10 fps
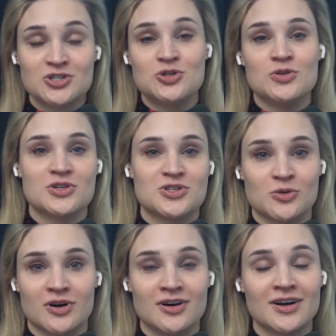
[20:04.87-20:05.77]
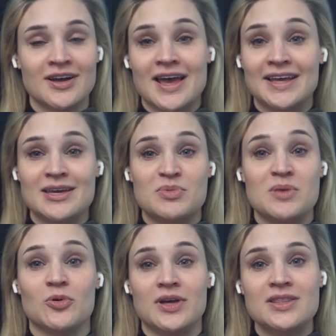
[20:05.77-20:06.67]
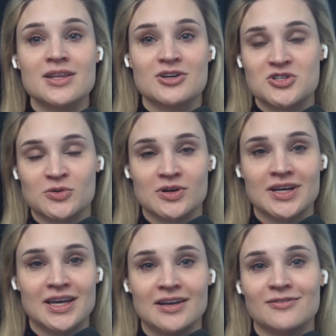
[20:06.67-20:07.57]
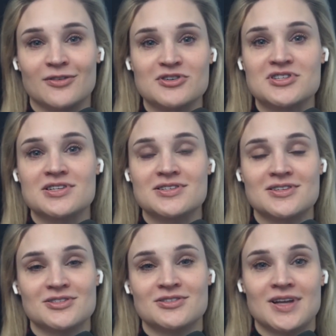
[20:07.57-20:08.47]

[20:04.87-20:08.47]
to the store and get people in their store again versus